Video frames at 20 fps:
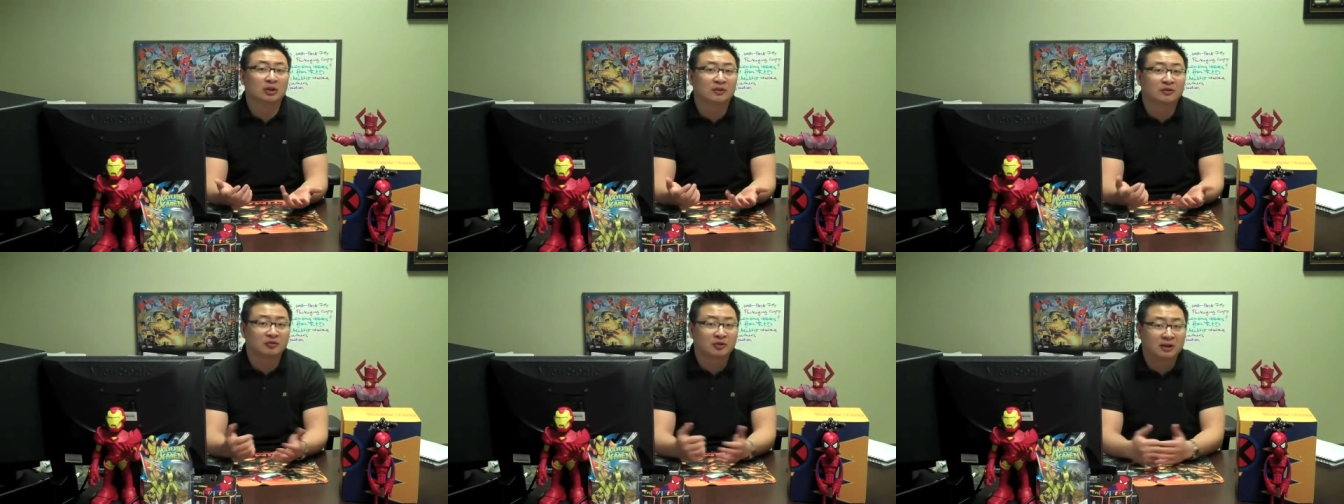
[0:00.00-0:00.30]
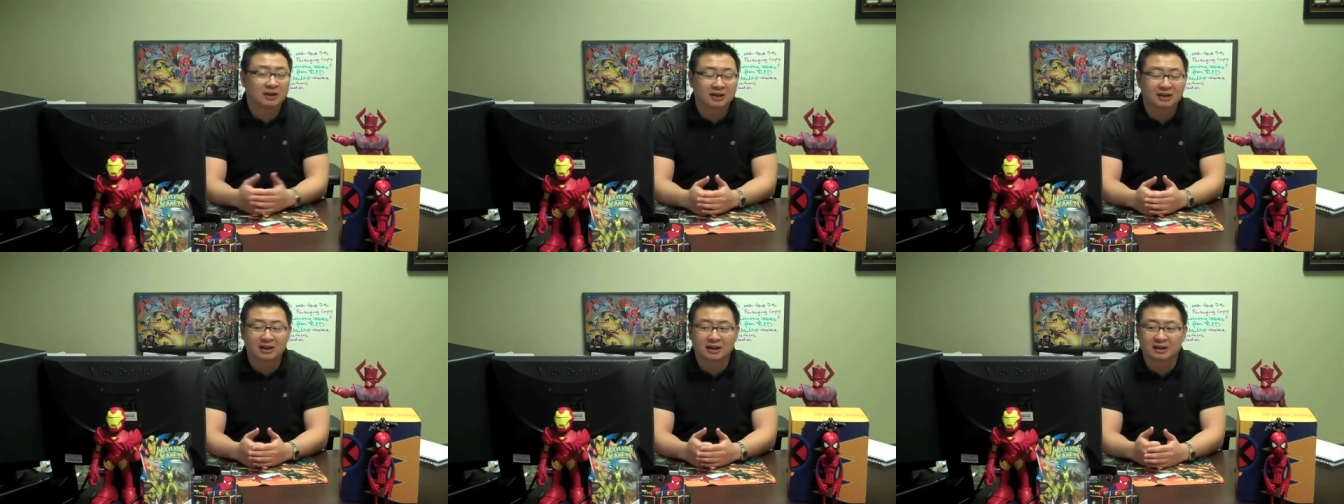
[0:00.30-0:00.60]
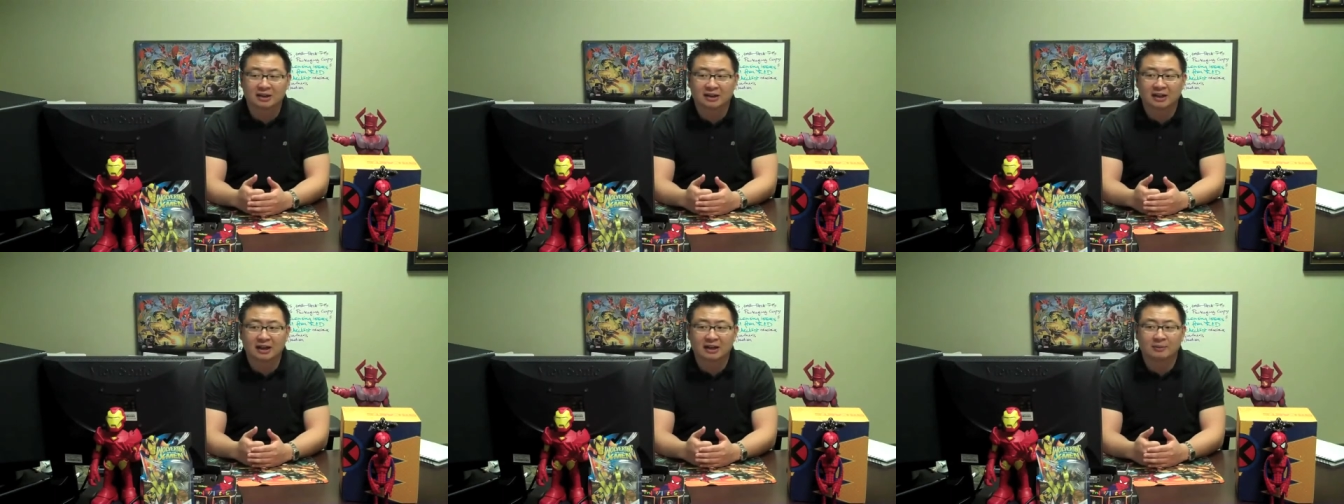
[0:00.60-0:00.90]
of trading
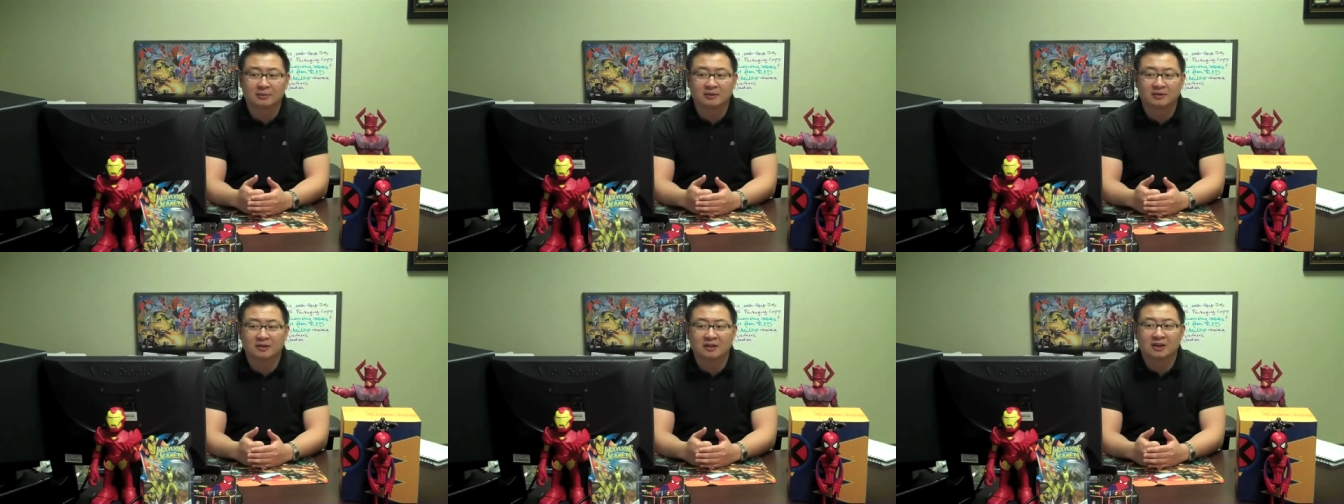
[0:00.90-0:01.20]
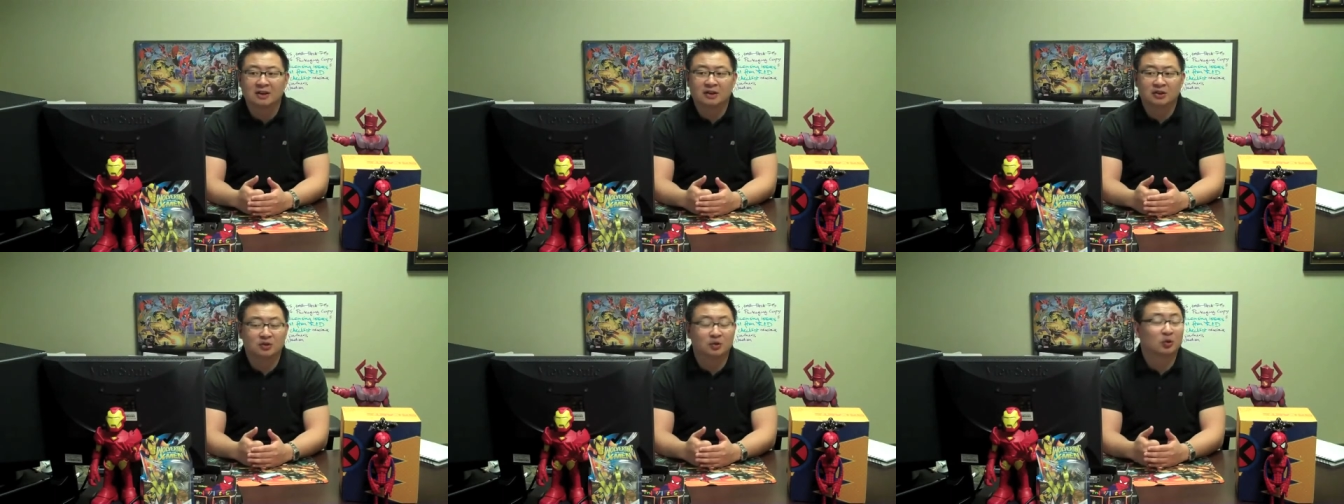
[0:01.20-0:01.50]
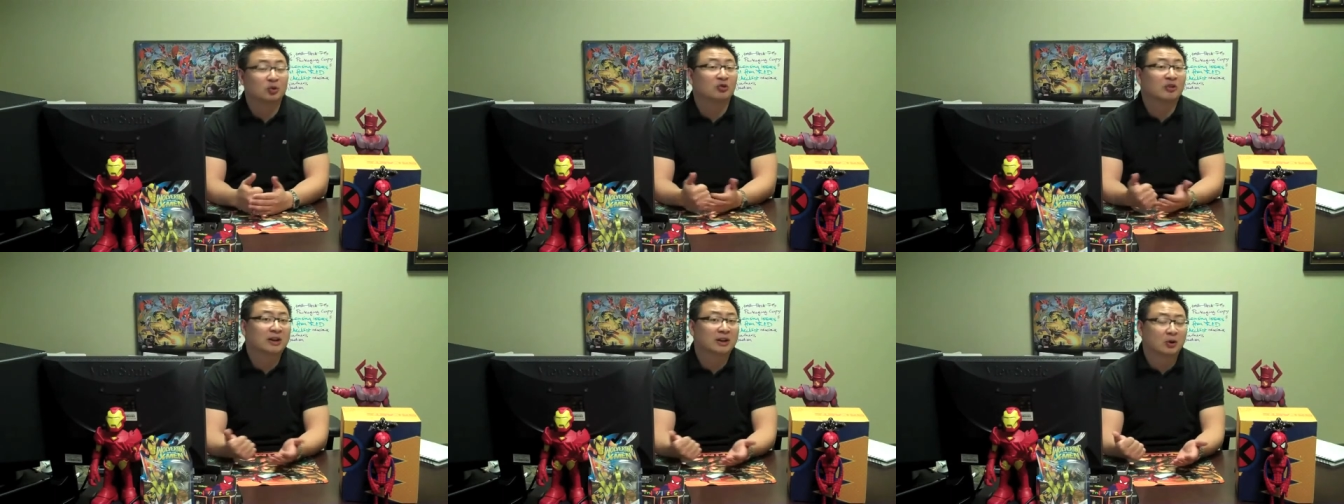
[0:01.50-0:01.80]
card games to a
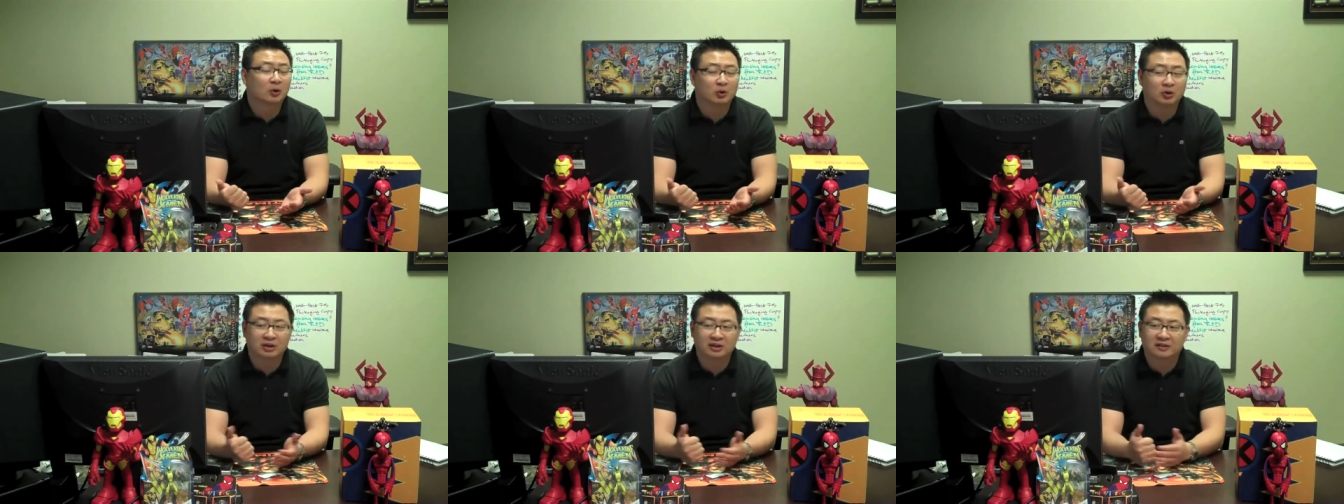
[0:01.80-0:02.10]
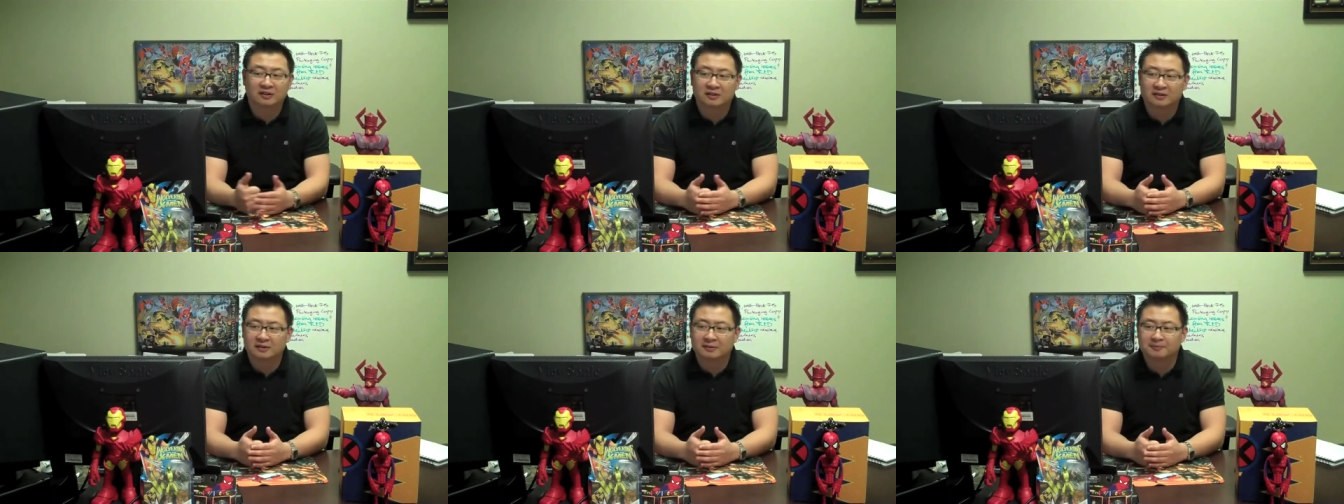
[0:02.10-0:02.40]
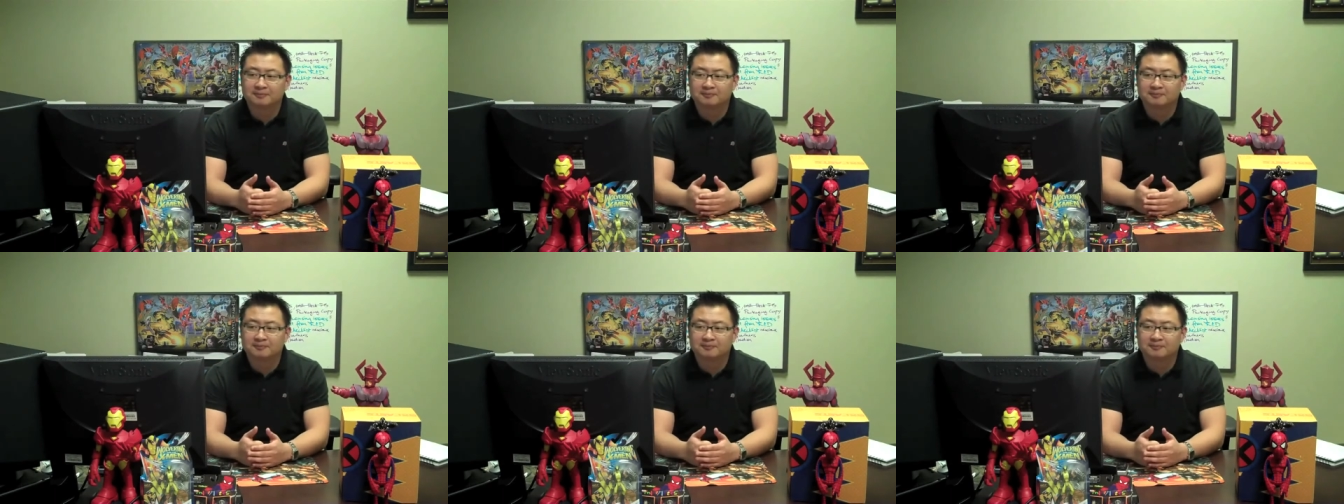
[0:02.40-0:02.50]
greater audience.